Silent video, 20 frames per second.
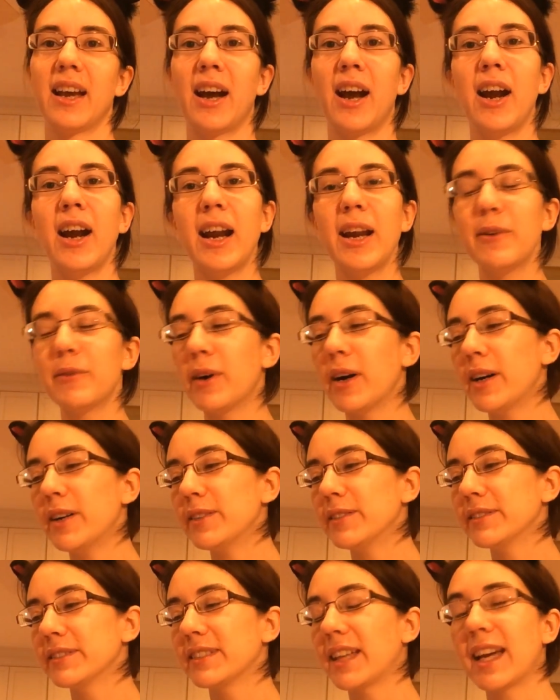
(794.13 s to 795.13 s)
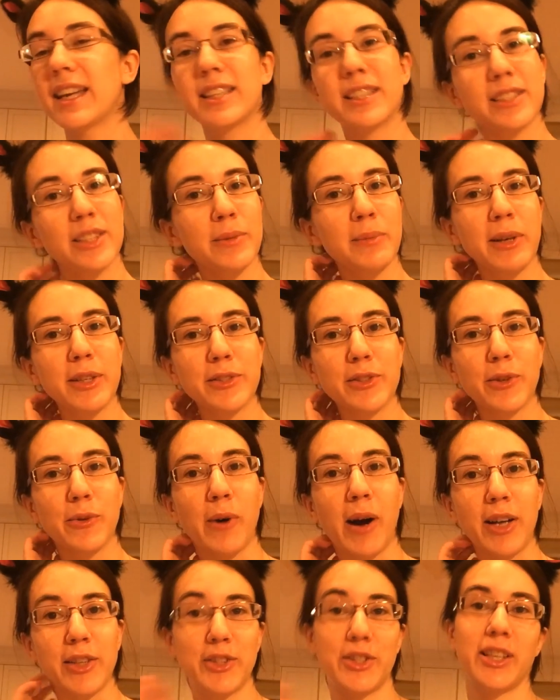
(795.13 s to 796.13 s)
all right, well, thanks so much for
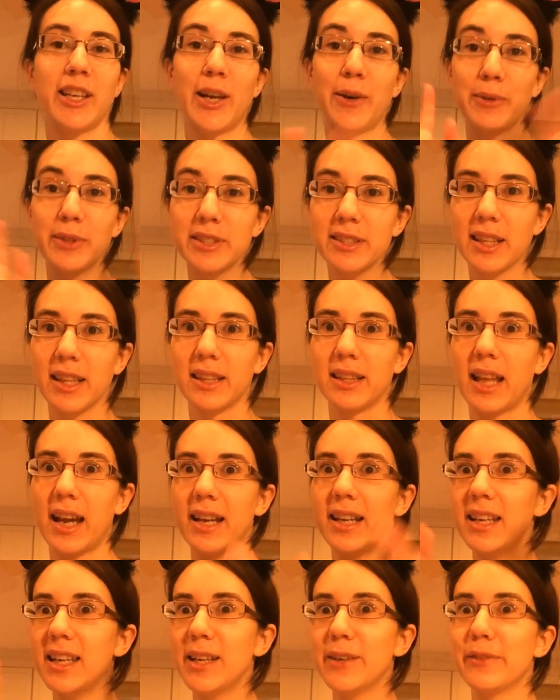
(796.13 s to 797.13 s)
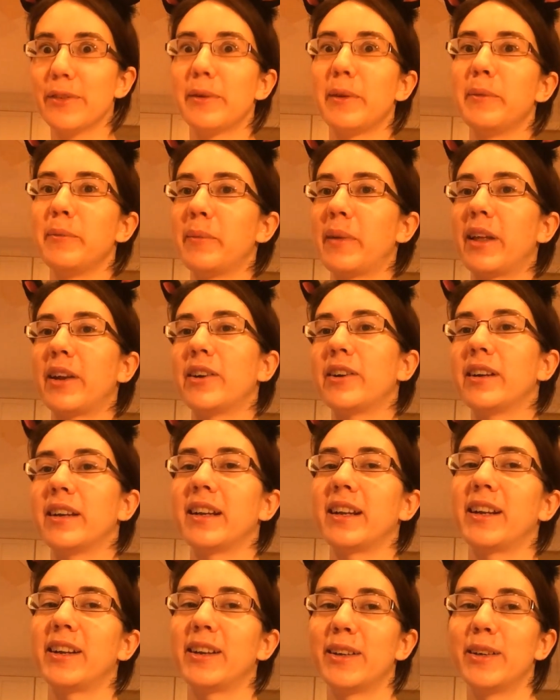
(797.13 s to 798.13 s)
watching. I wish the lighting would have been better
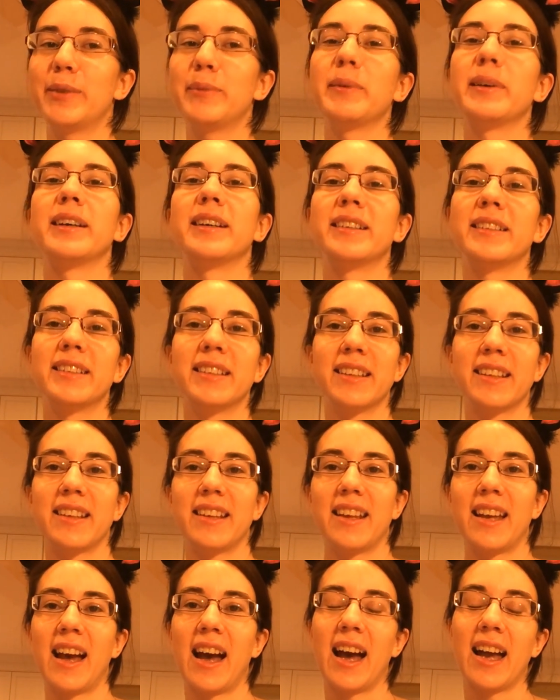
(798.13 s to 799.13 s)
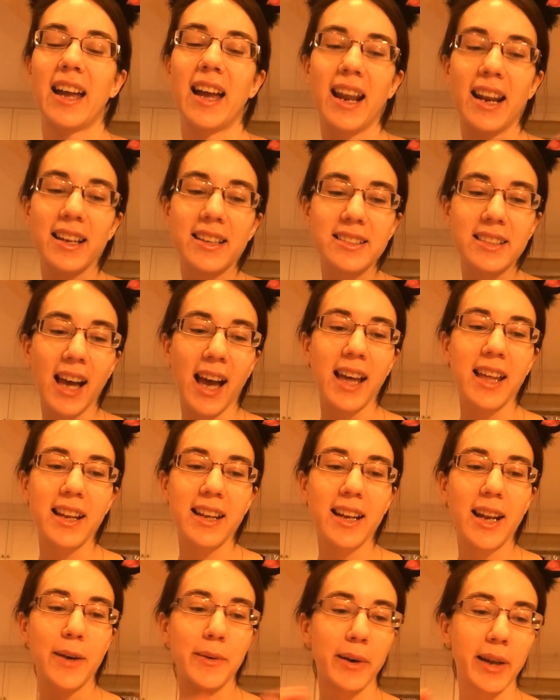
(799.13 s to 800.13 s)
in here, but I got
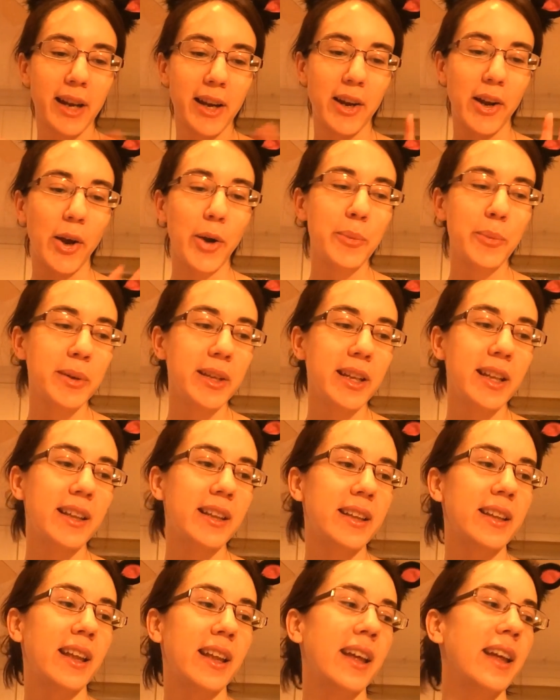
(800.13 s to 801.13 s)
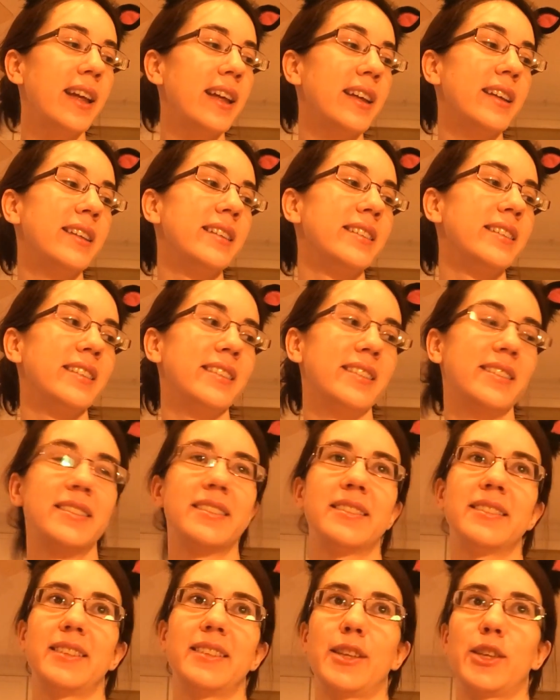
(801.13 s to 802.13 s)
excited. I wanted to open it, and
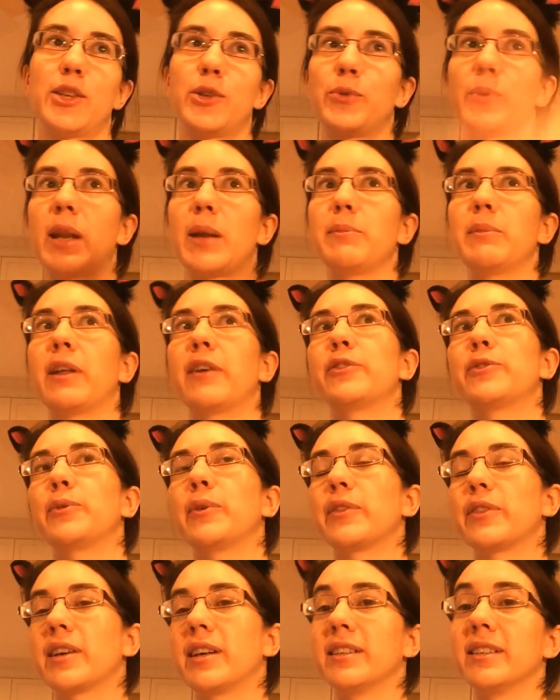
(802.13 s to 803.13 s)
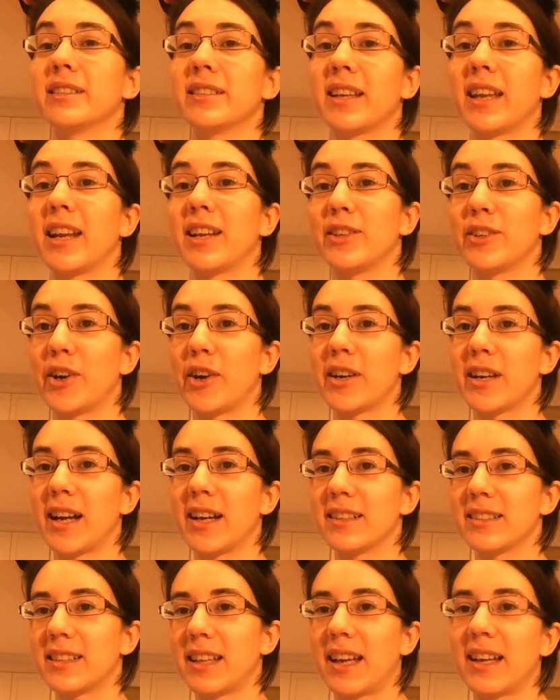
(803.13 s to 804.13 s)
this is what I'm left with because it's getting dark
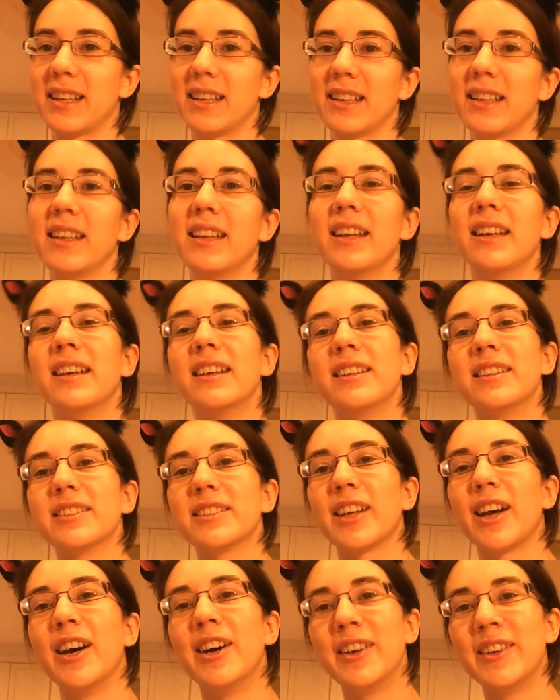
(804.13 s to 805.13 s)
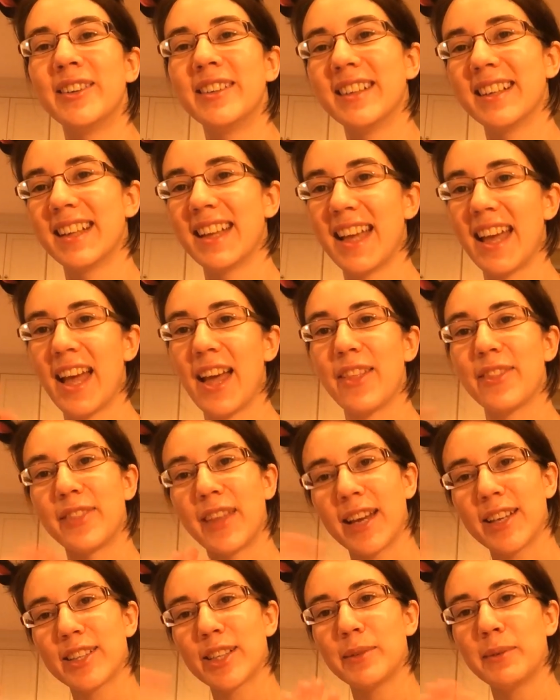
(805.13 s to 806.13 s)
outside. So
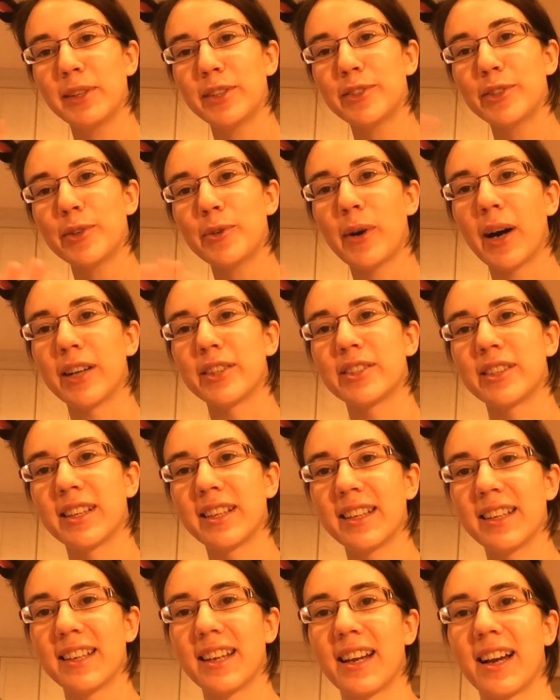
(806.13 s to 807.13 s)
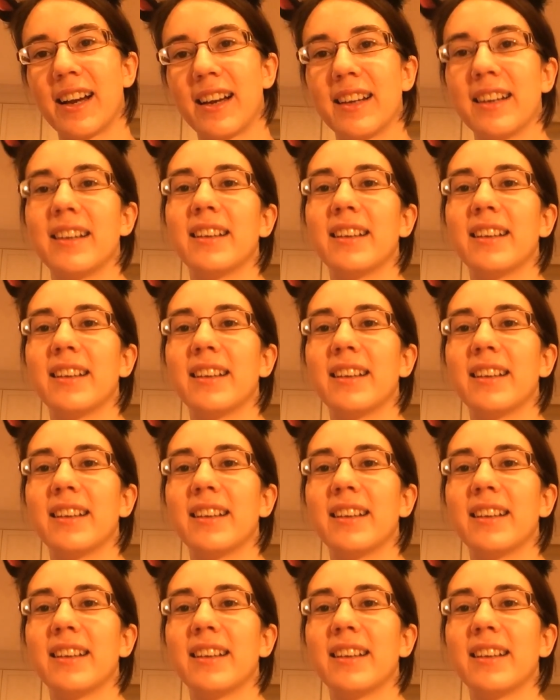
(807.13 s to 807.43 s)
thanks so much for watching.